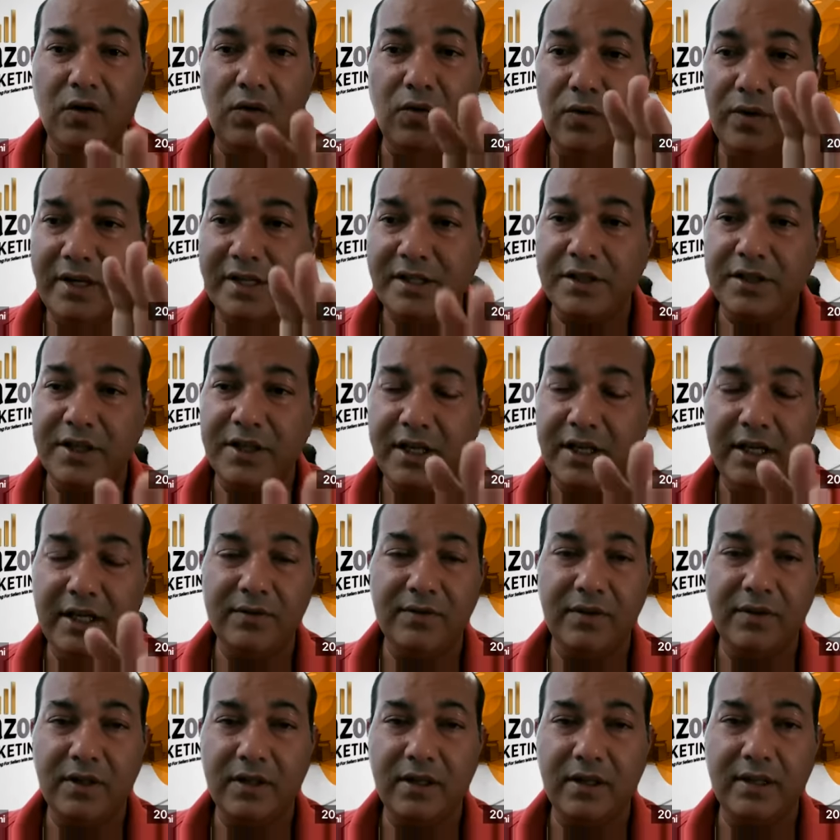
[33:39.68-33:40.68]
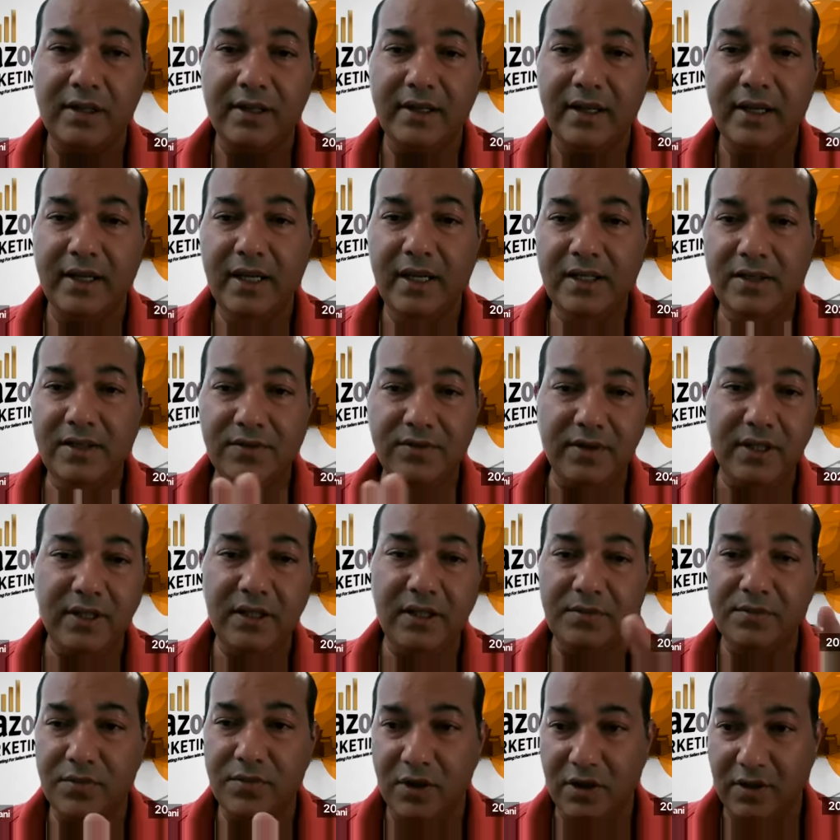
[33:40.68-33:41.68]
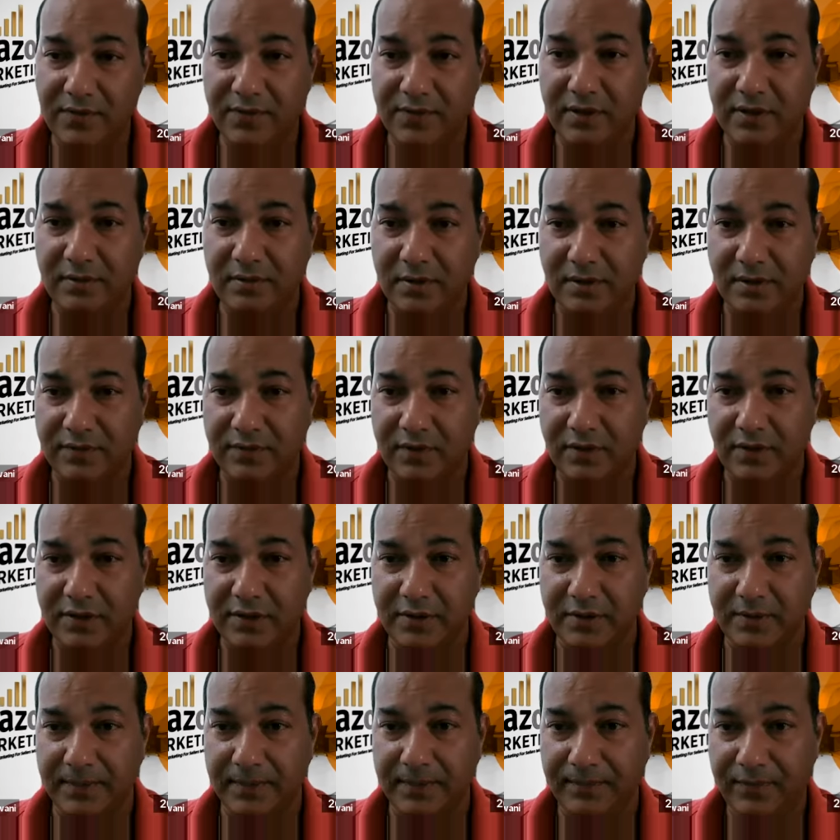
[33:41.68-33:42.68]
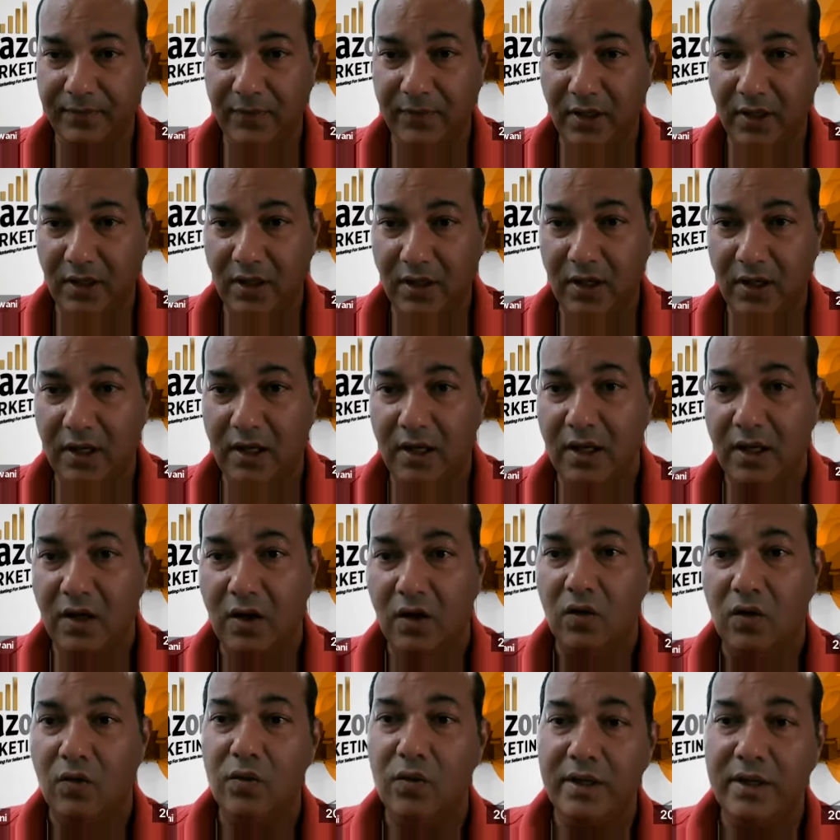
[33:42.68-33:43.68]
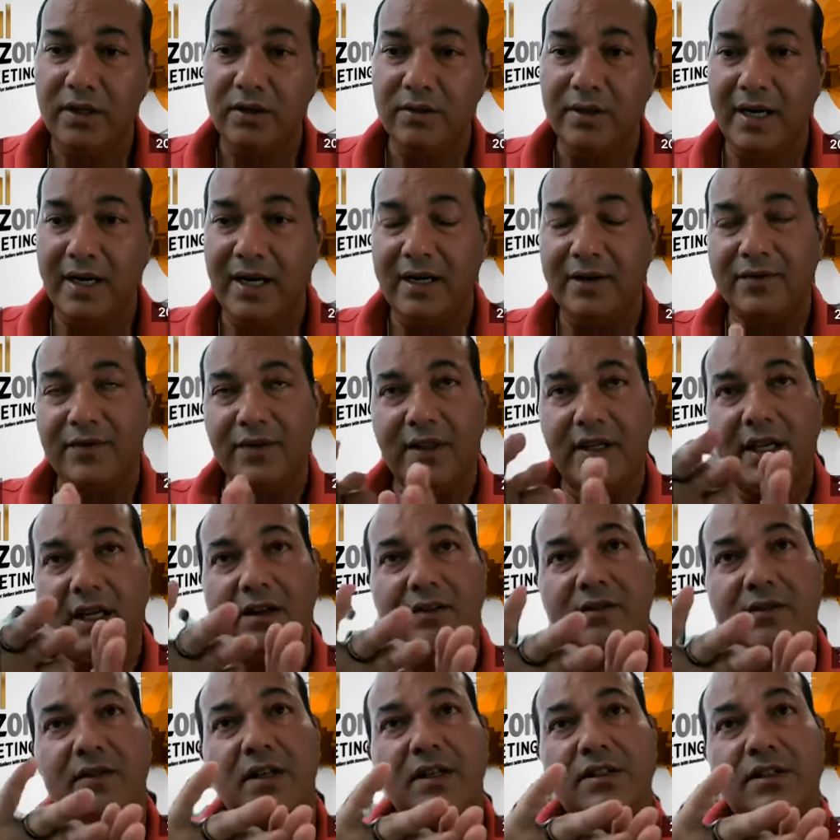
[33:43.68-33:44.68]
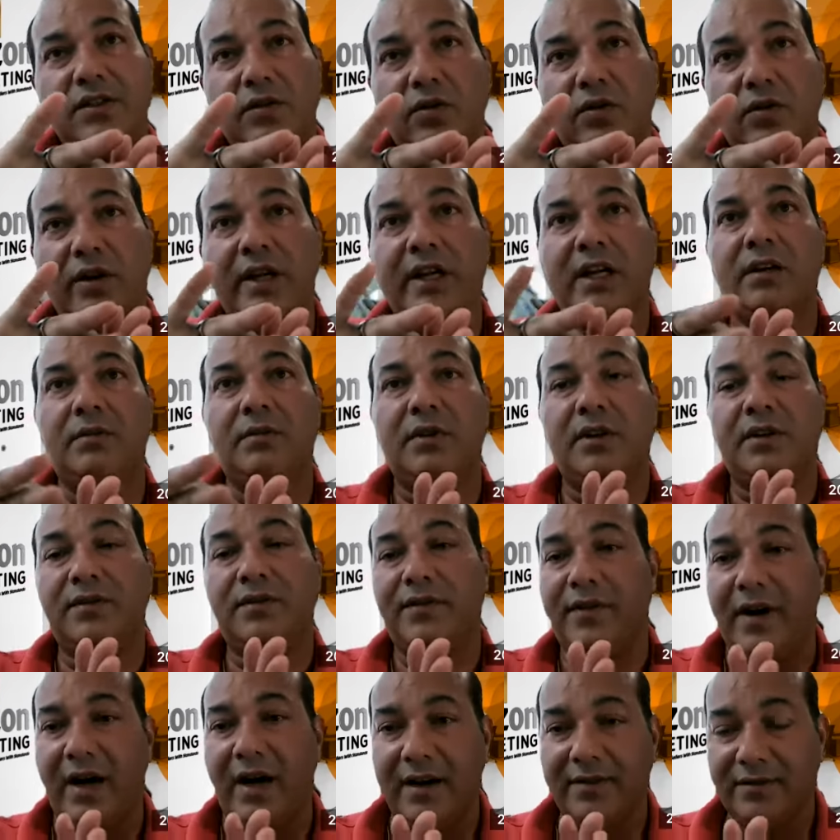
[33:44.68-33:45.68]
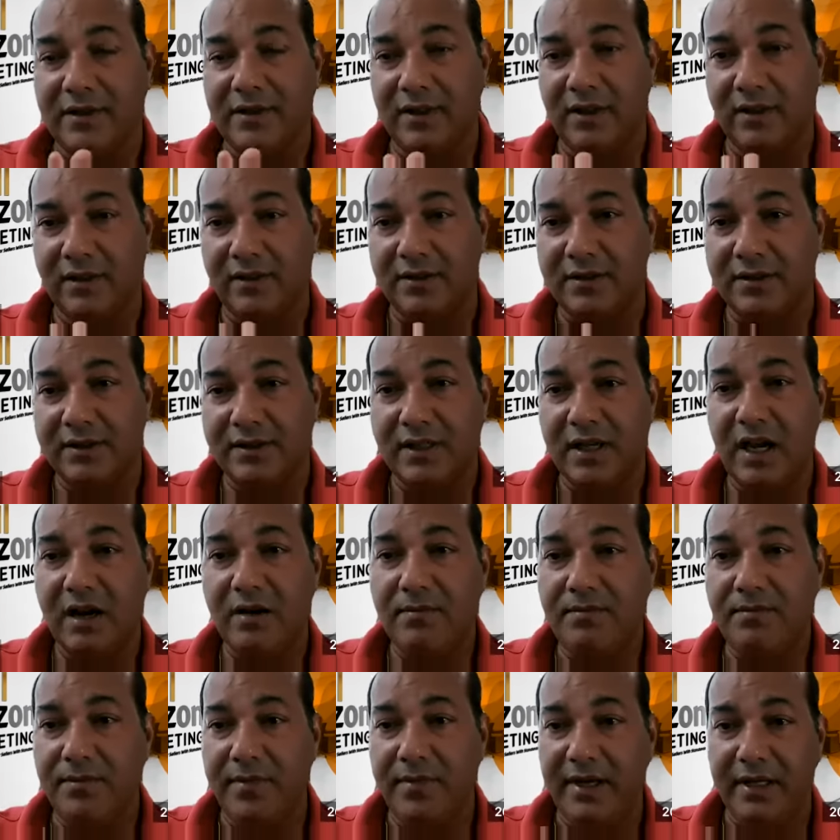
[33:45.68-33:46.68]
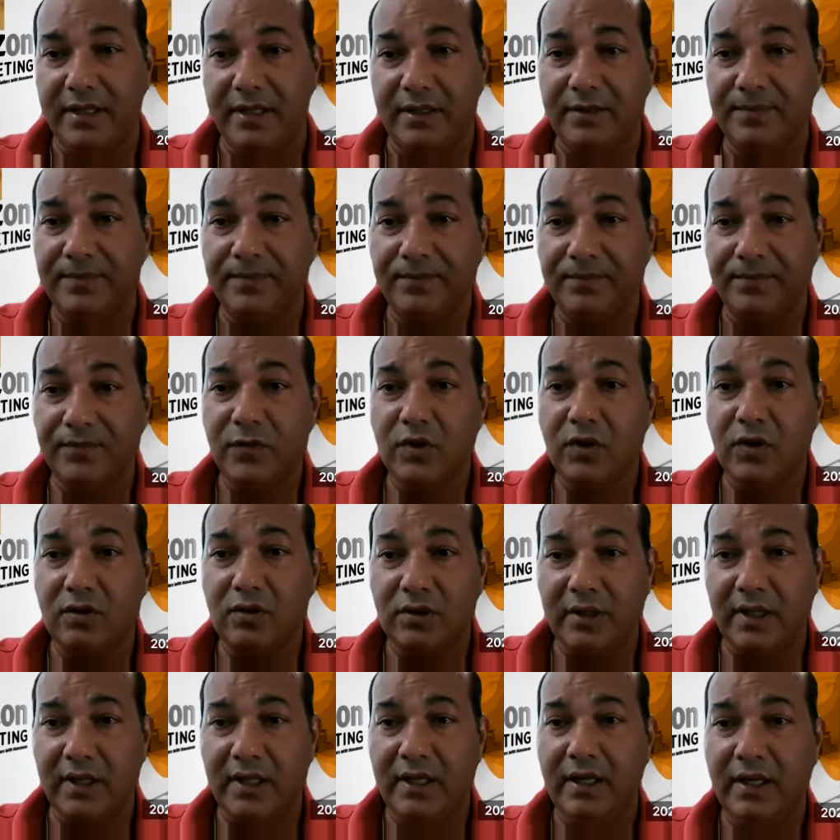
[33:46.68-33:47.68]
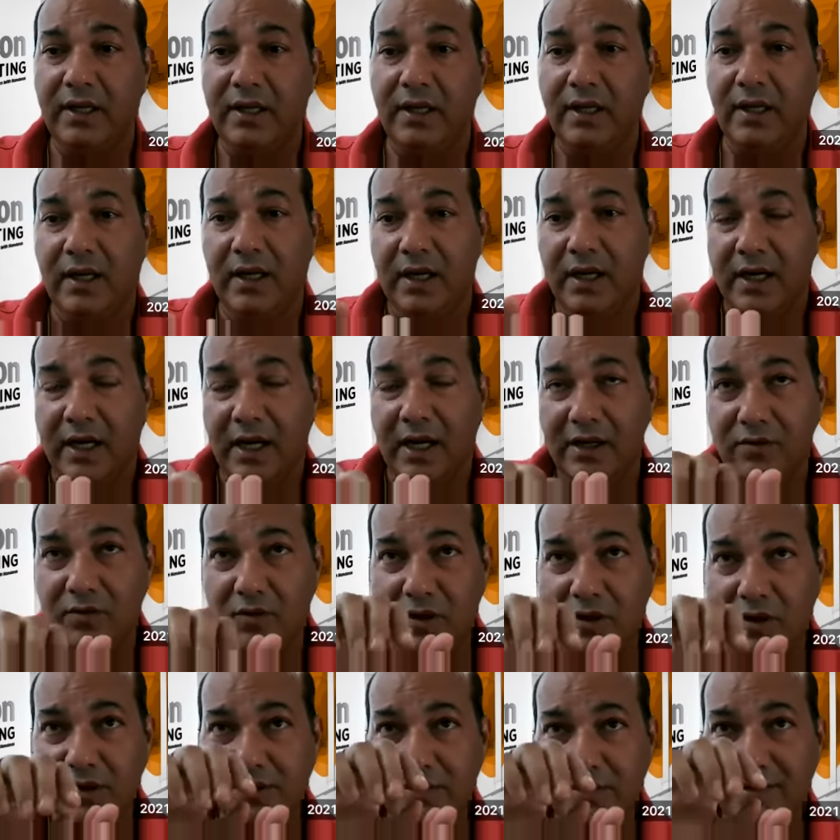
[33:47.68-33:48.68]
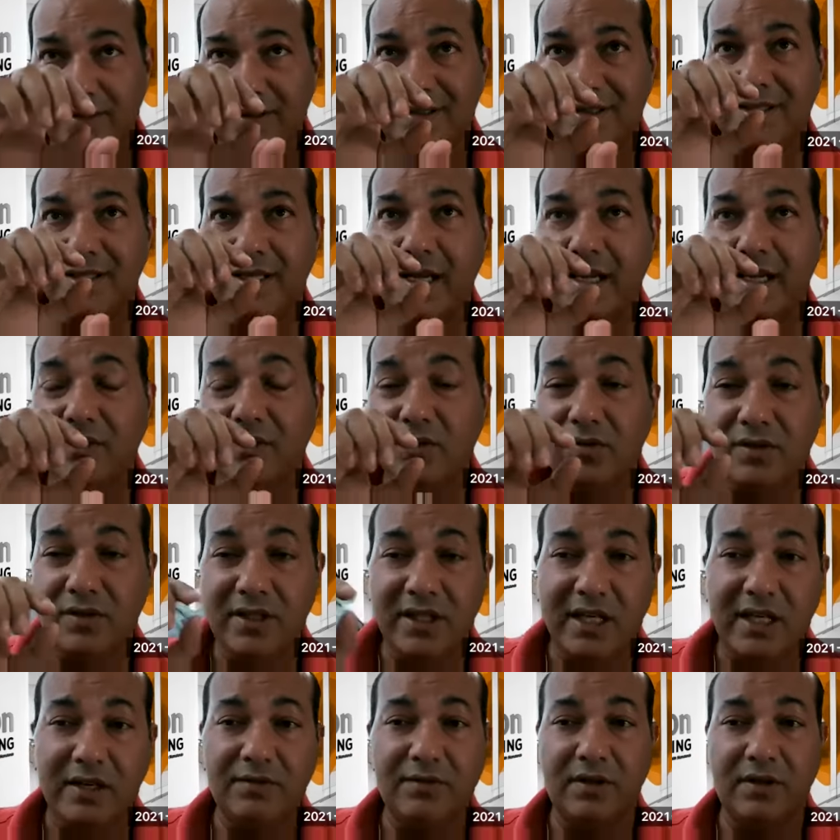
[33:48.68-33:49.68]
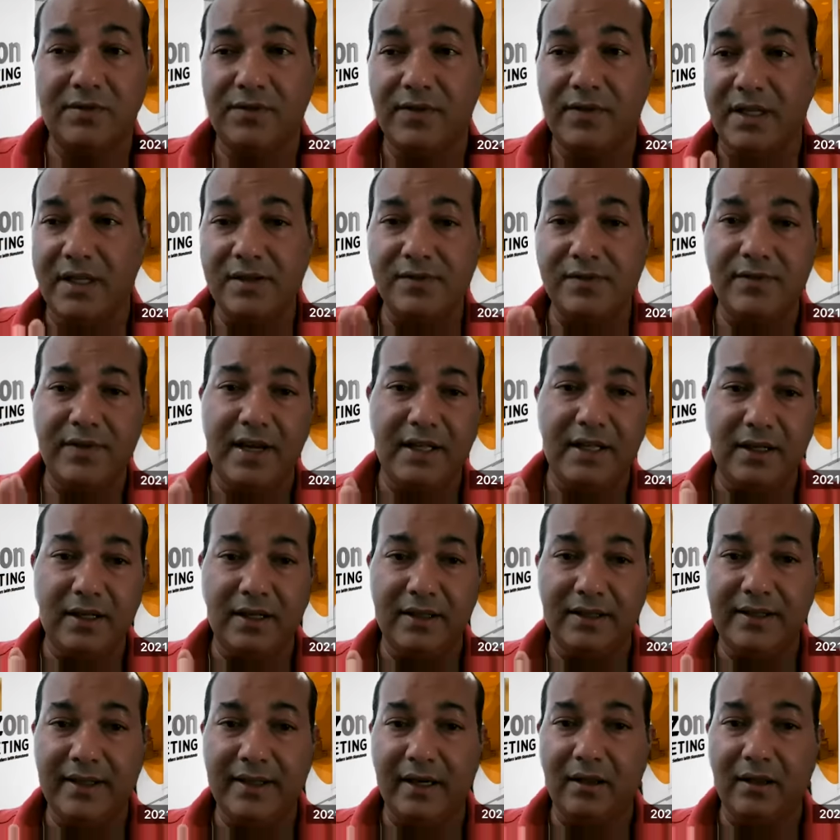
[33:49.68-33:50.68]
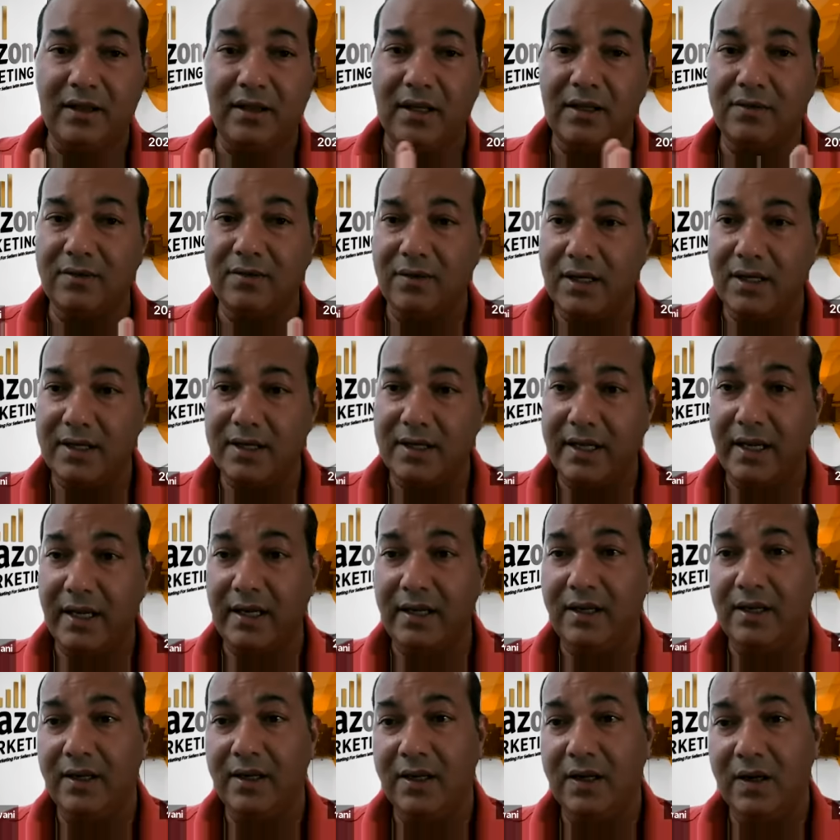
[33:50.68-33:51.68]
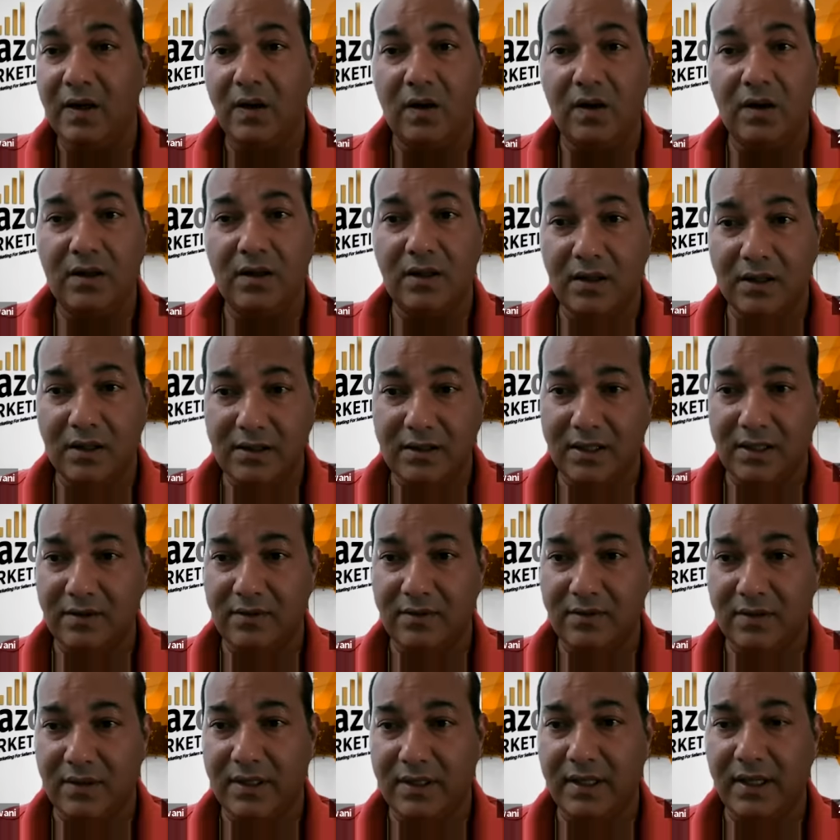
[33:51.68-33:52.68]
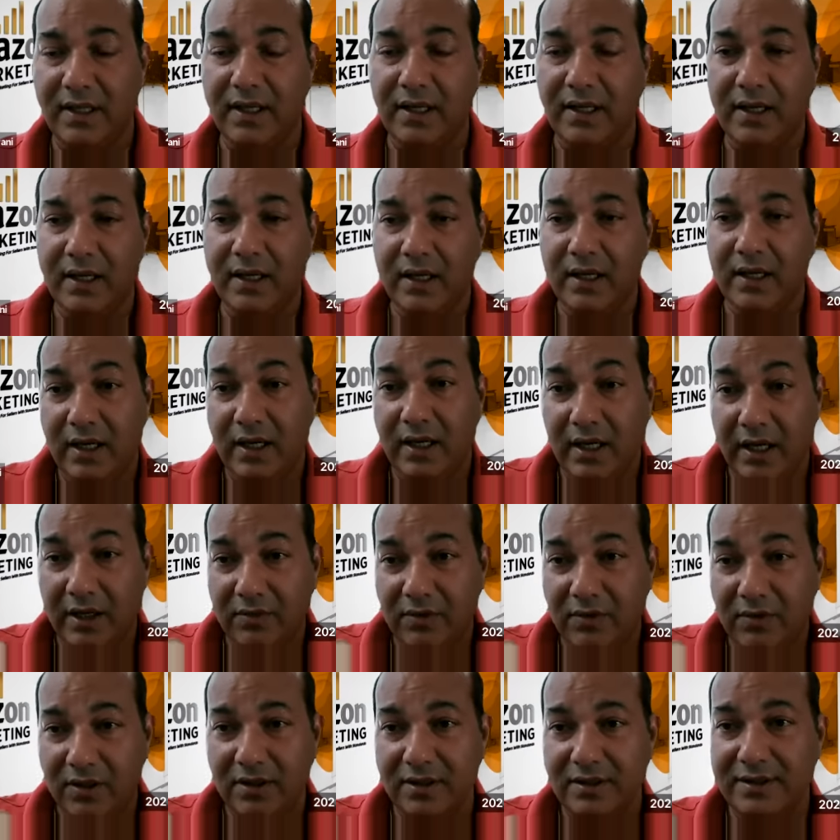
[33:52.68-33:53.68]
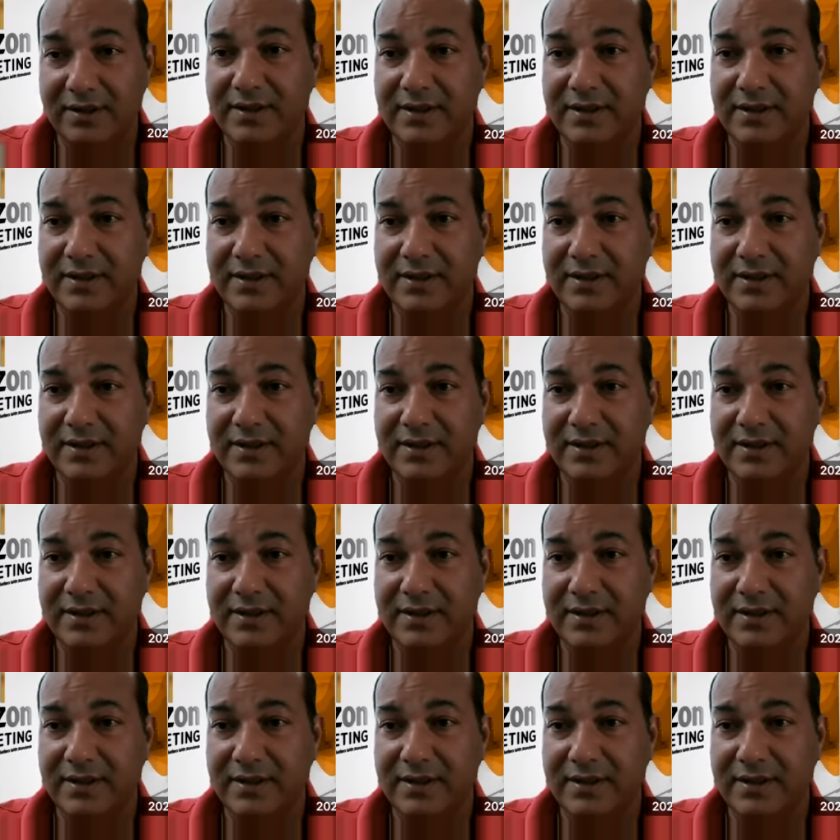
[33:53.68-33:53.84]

which keyword is really profitable for you. When you have keywords going above $5 a bid, okay, I want you to take those keyword phrases, whether they're converting or not converting. I want